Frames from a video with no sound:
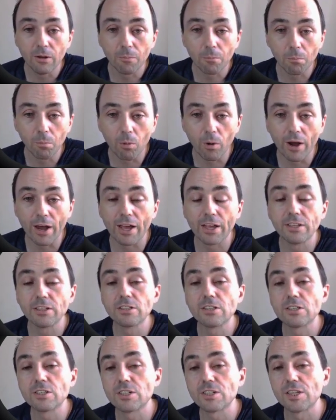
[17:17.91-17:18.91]
bread,
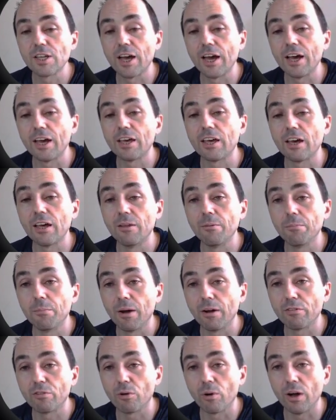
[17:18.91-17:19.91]
steak, and
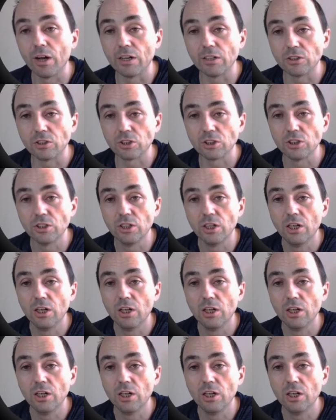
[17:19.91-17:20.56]
beverage.